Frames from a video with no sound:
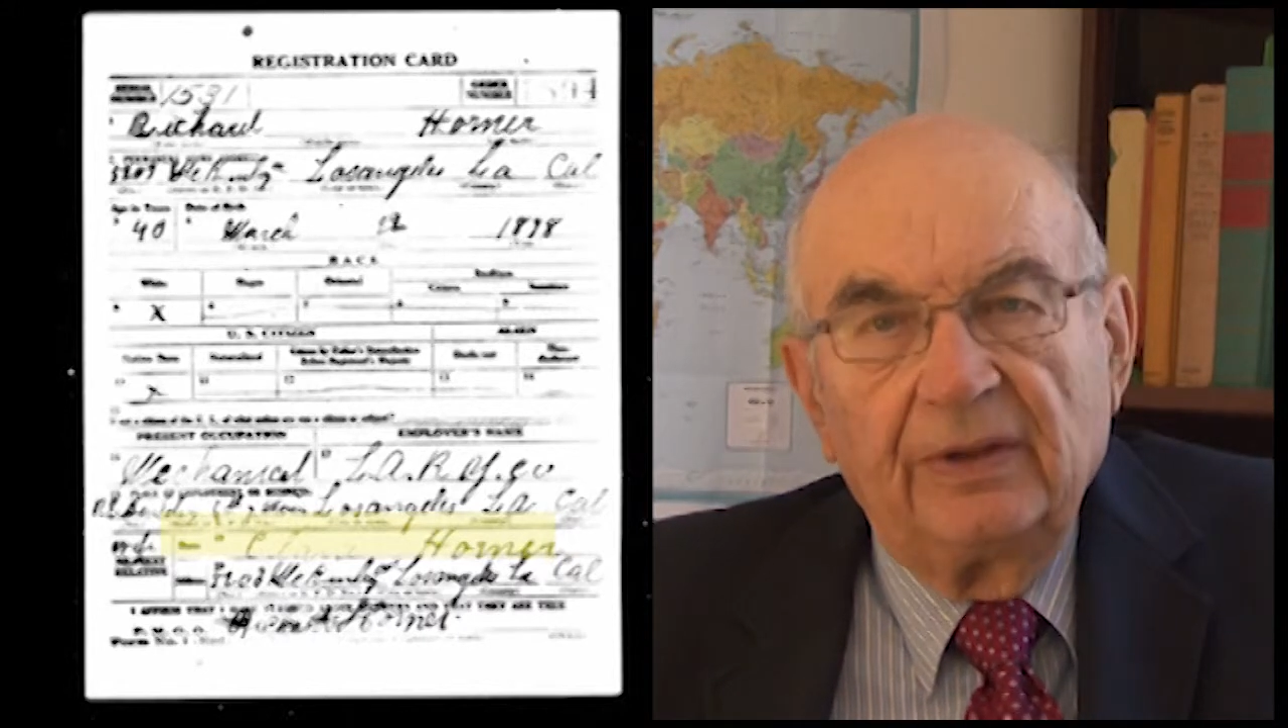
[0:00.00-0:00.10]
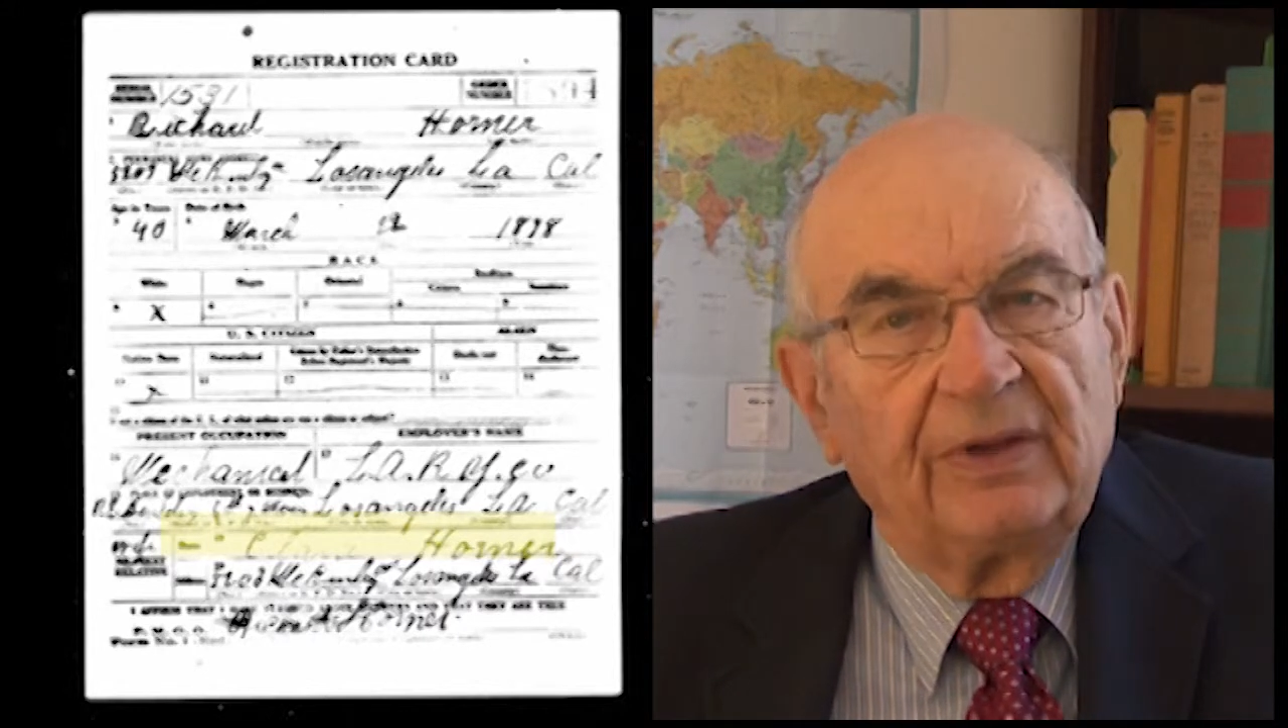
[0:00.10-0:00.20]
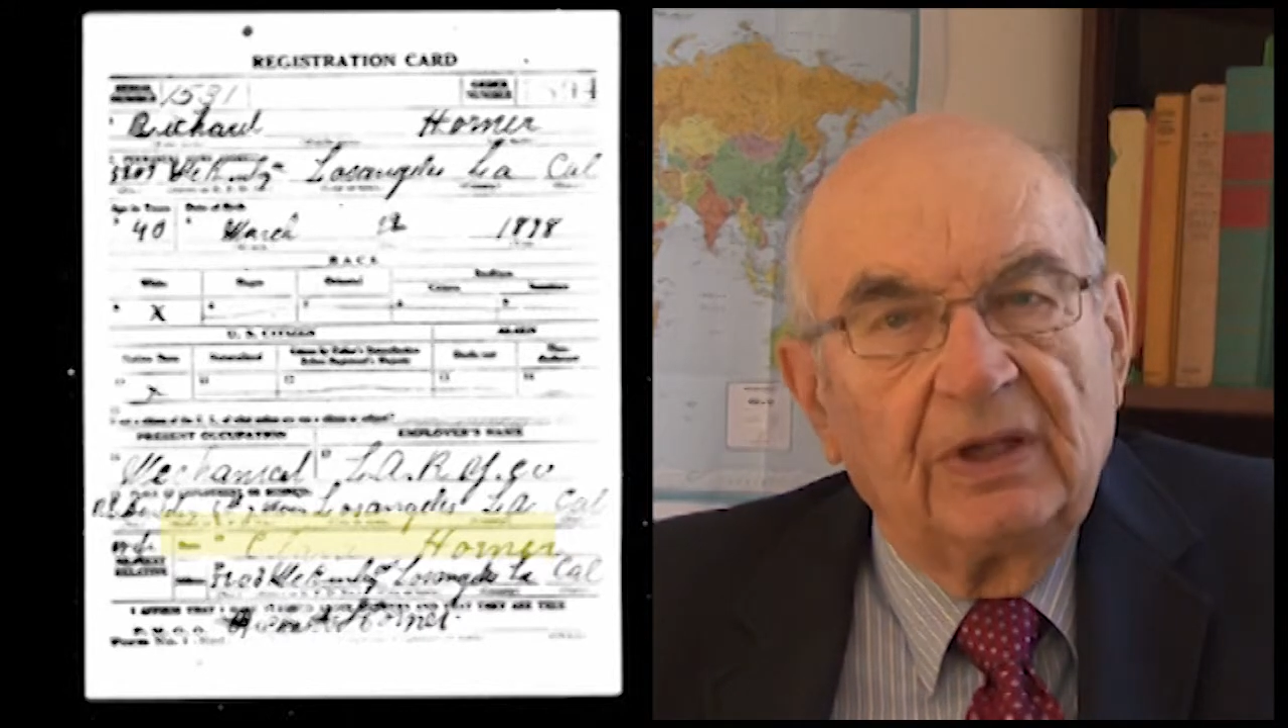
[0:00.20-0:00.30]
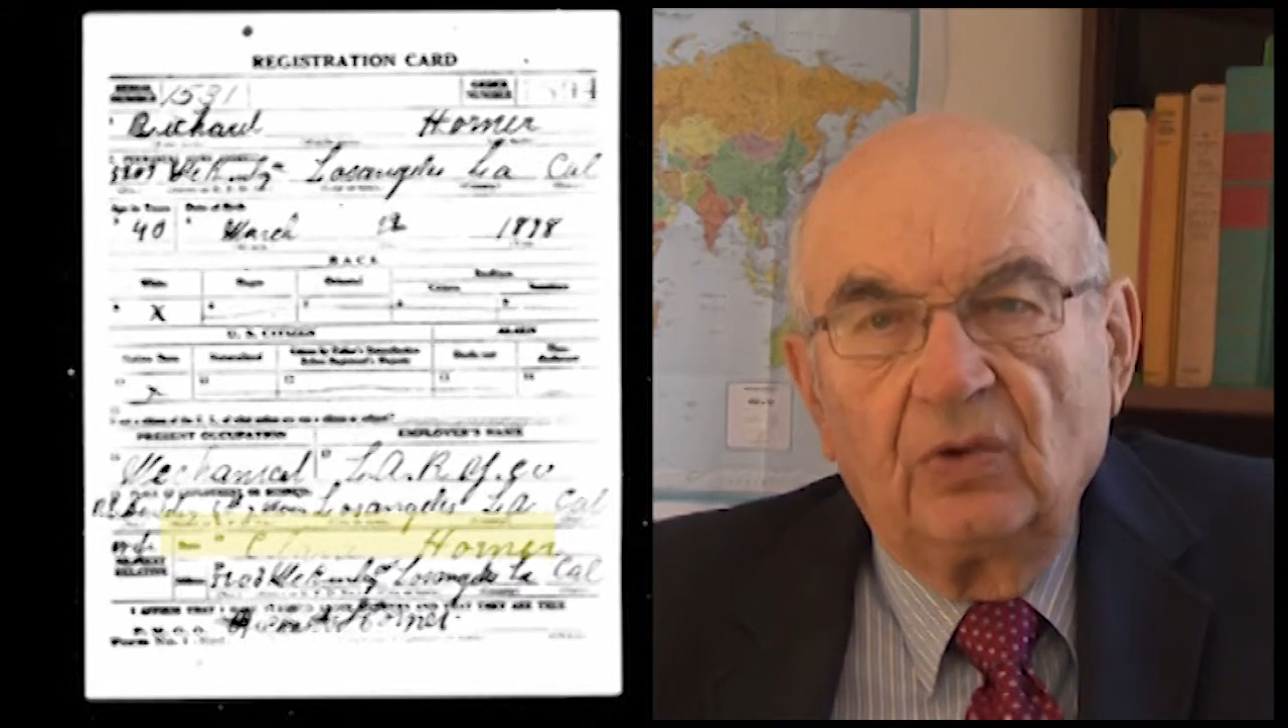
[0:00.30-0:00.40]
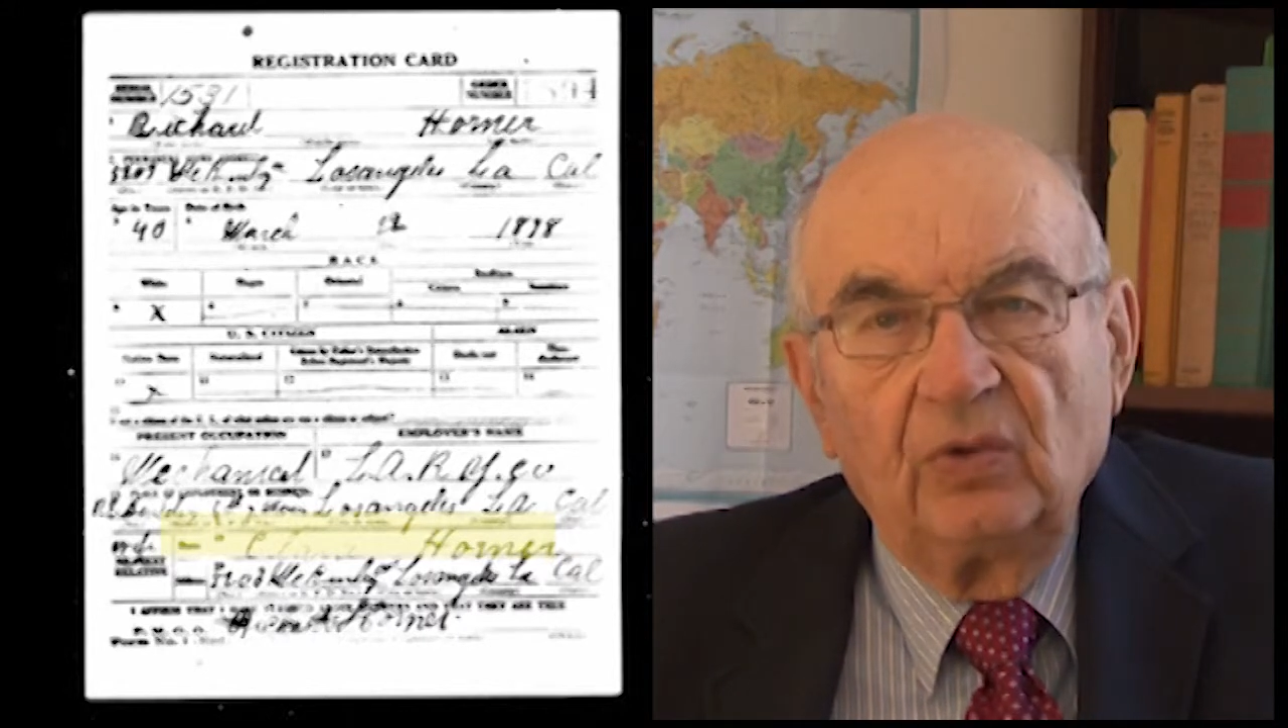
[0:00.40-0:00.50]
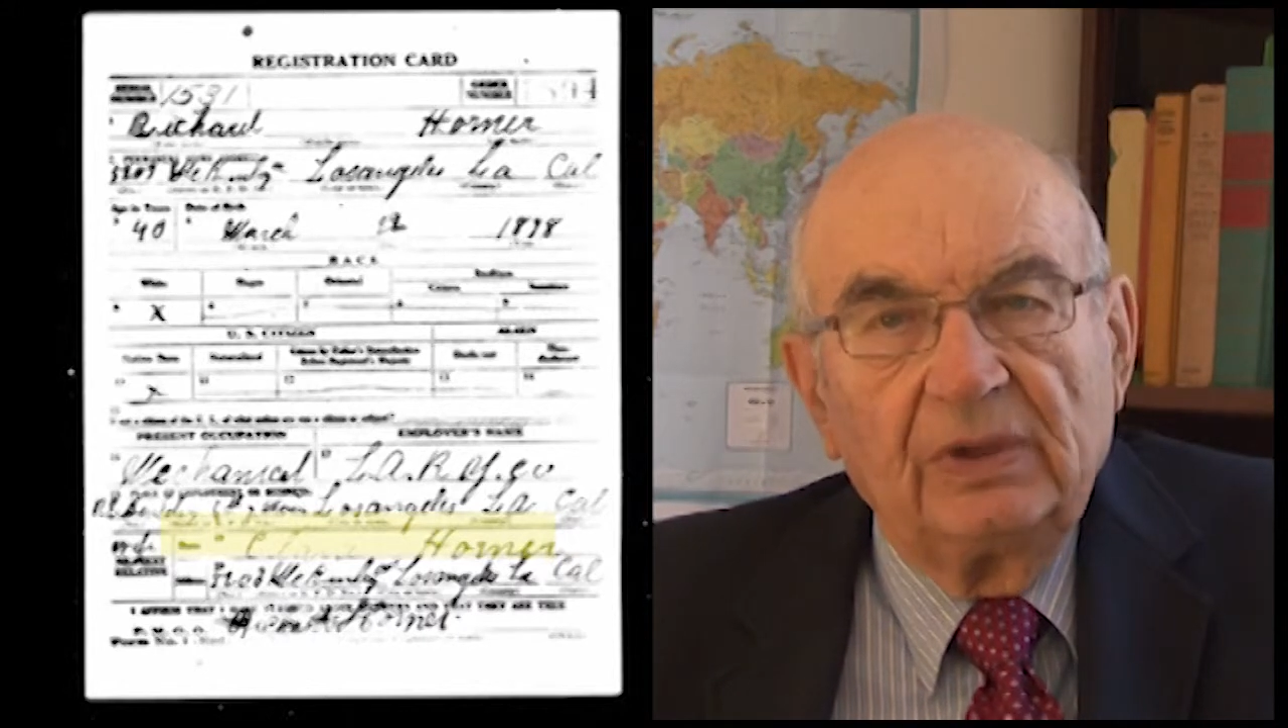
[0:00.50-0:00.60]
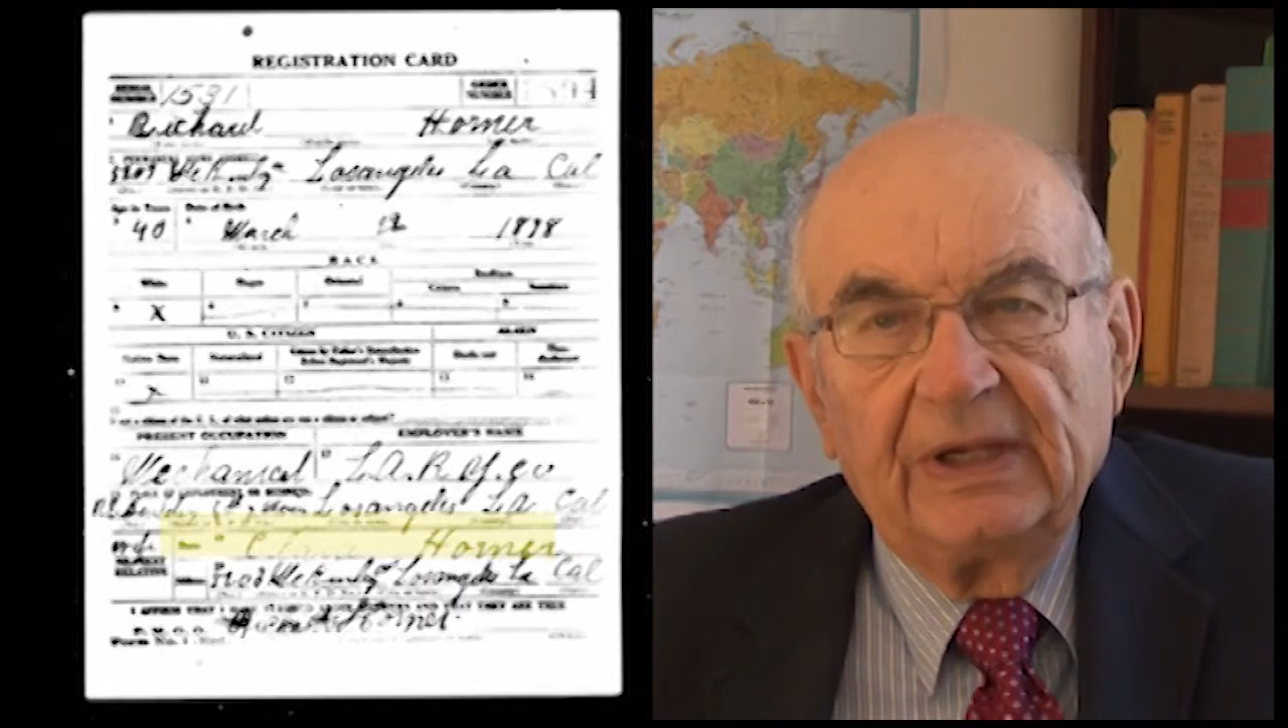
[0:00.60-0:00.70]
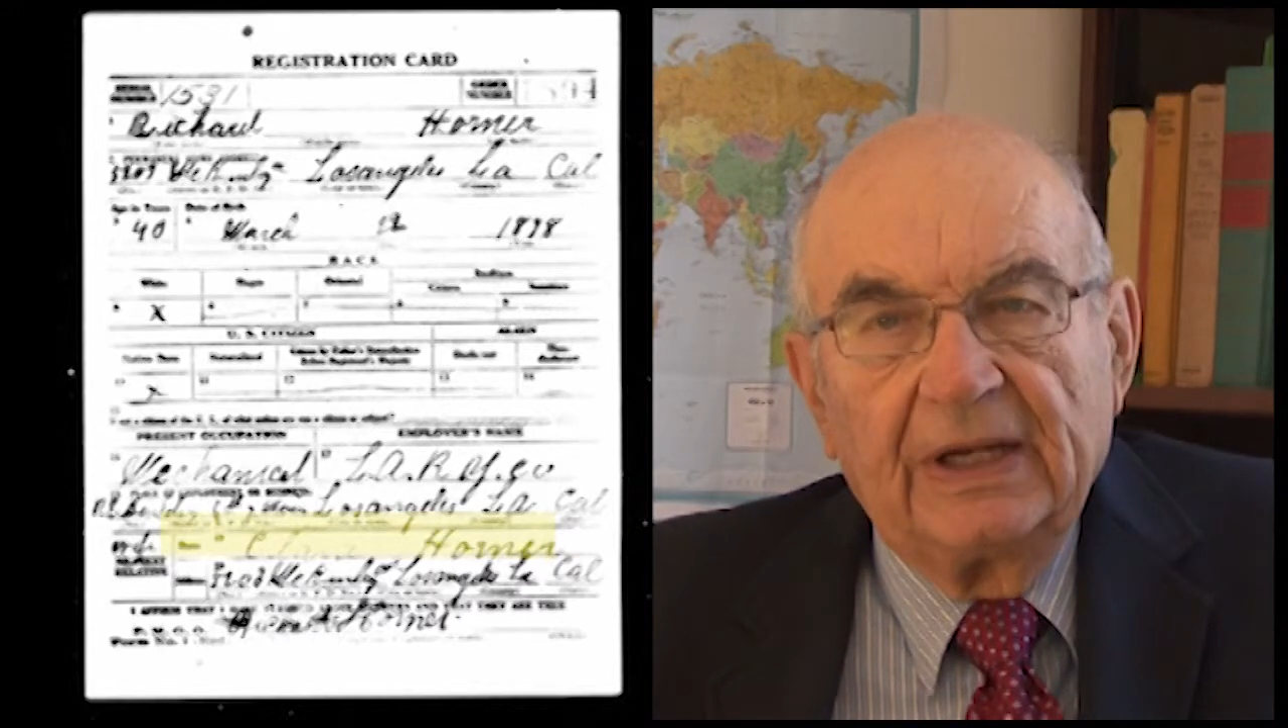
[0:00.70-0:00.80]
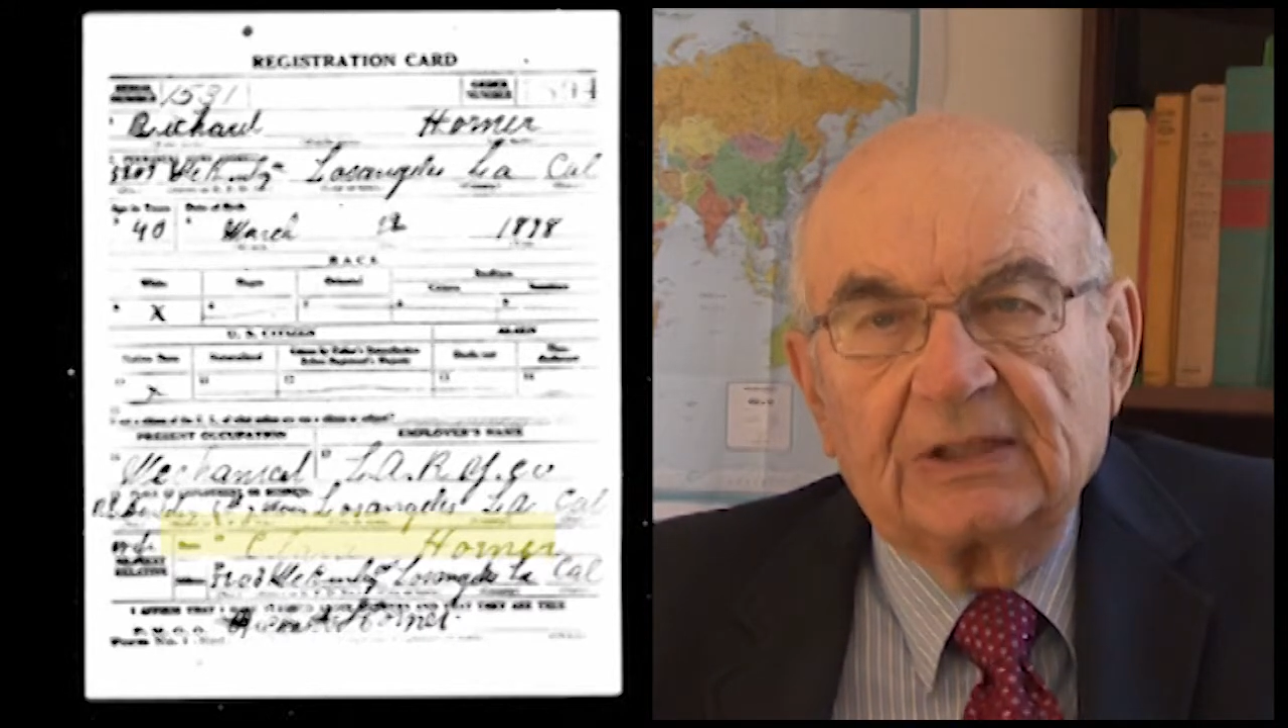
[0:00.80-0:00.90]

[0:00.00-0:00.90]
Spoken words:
the only